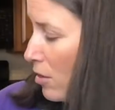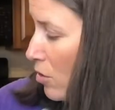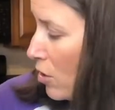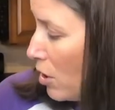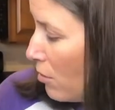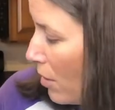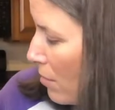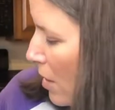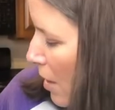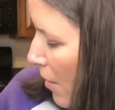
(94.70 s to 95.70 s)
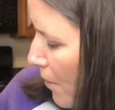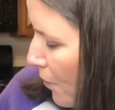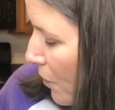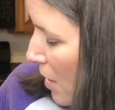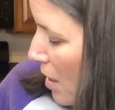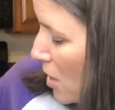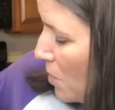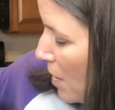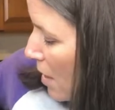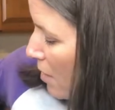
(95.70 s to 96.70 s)
you could throw them in there.
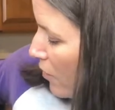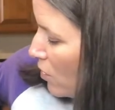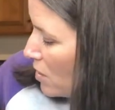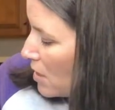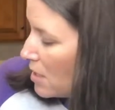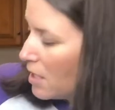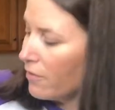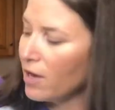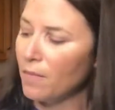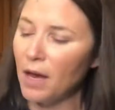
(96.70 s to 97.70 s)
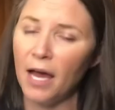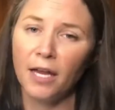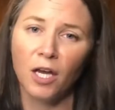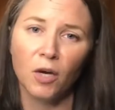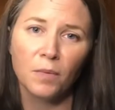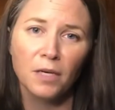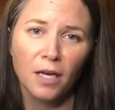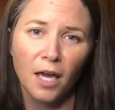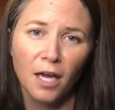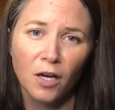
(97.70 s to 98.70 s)
Speaking of using stuff up, I had opened a
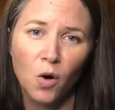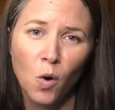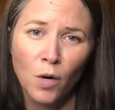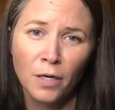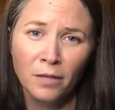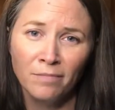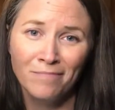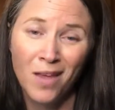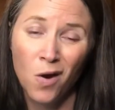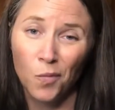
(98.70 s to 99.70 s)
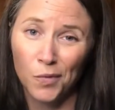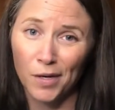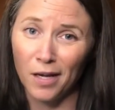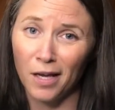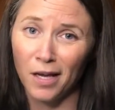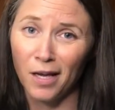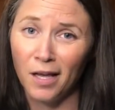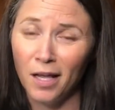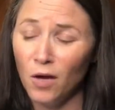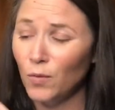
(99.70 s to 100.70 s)
can of corn. We're gonna,
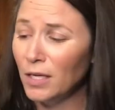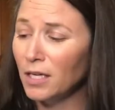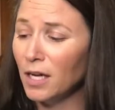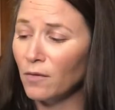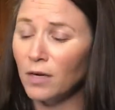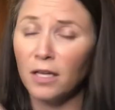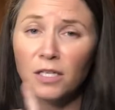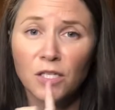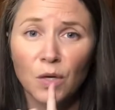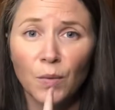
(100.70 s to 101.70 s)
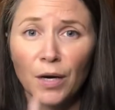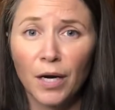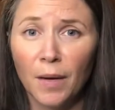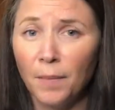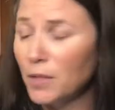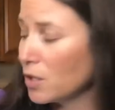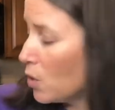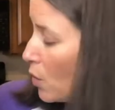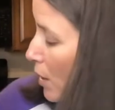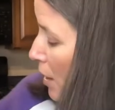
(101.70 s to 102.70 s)
we need to get rid of this. So we're gonna put the
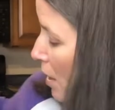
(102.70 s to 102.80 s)
corn in